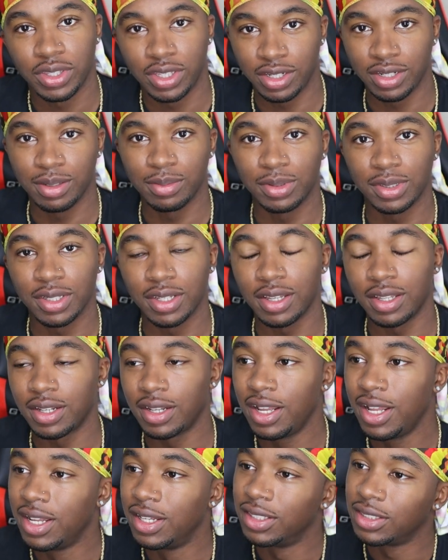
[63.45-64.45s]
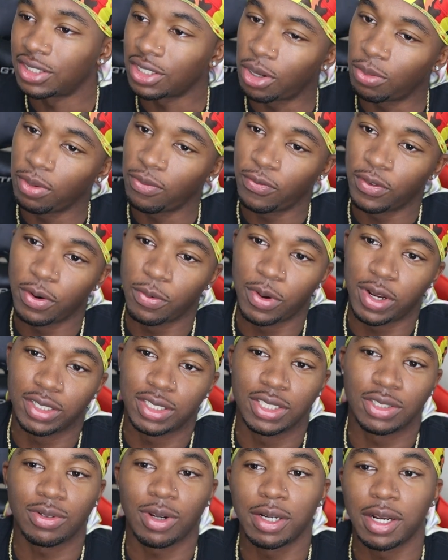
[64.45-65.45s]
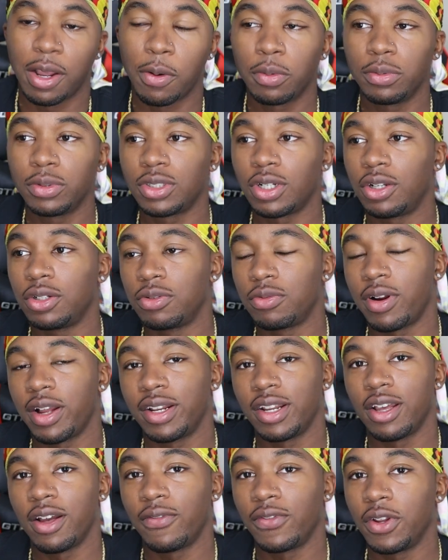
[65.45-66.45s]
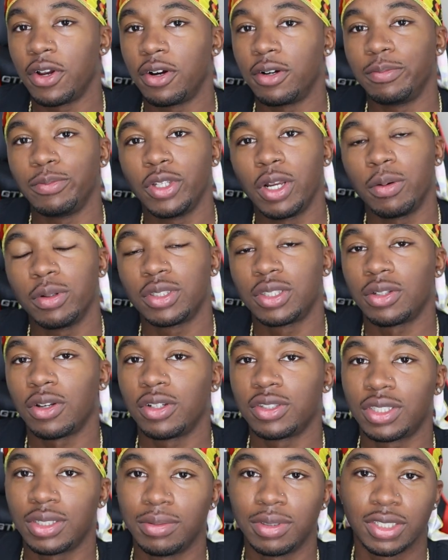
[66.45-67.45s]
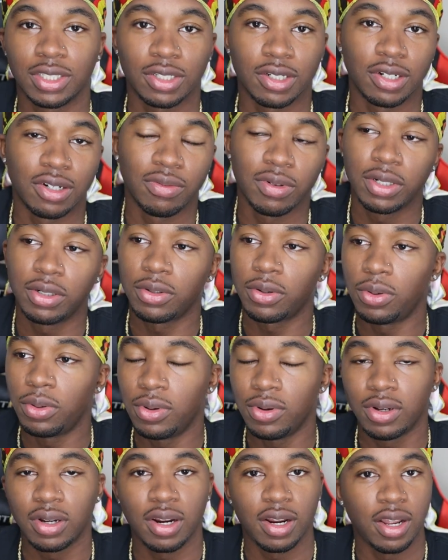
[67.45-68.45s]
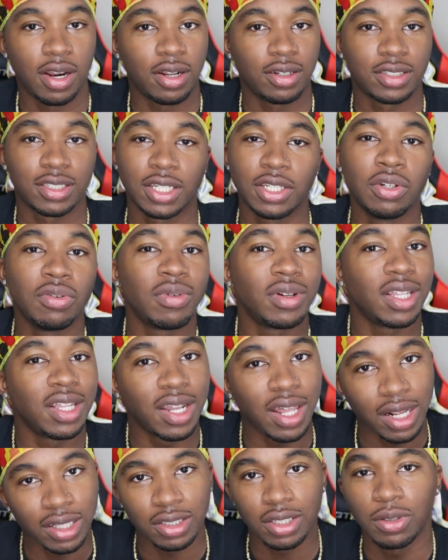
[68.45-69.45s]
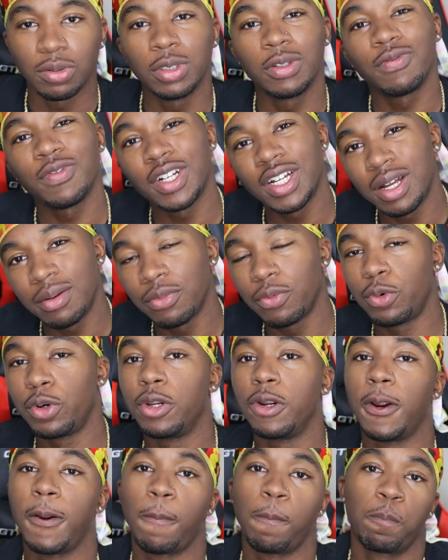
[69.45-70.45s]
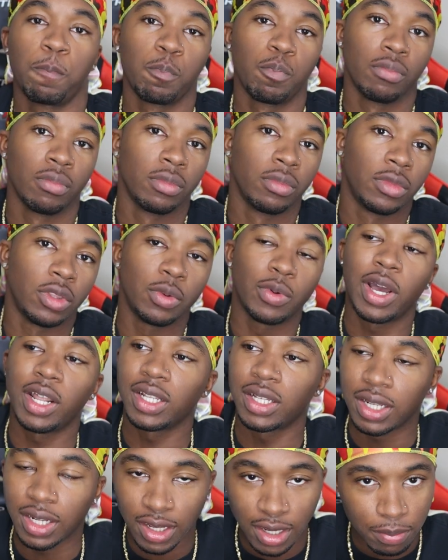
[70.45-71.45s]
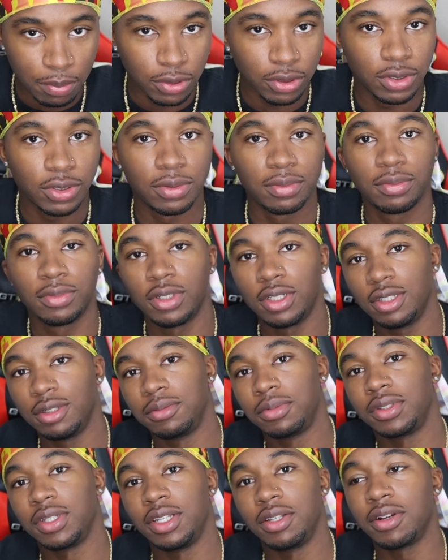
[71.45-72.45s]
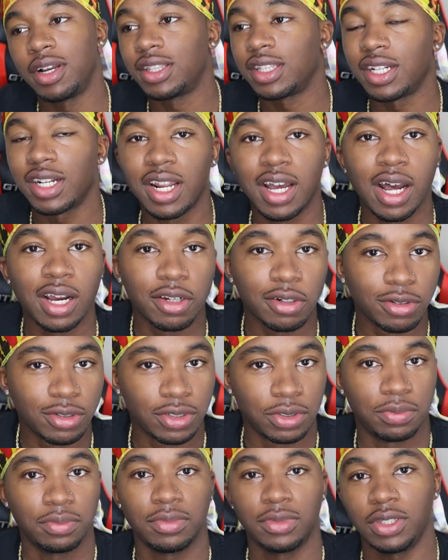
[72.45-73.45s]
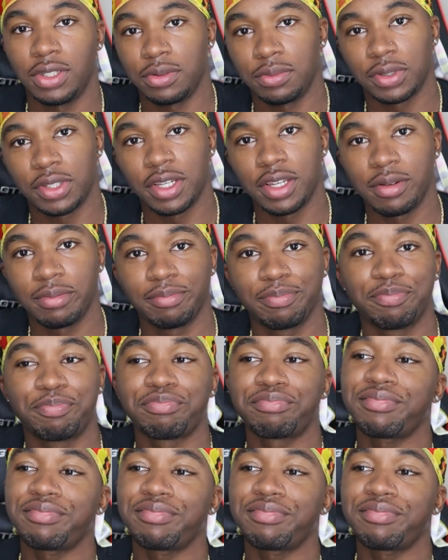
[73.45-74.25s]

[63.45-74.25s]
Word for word: You know what I'm saying? So we finna watch this right now. What would y'all do right now if y'all y'all was saucing up this girl? Real cool girl, you know what I'm saying? You really liked her. You was vibing with her. You got the clappers. You know what I'm saying? You got the knockers. You know what I'm saying?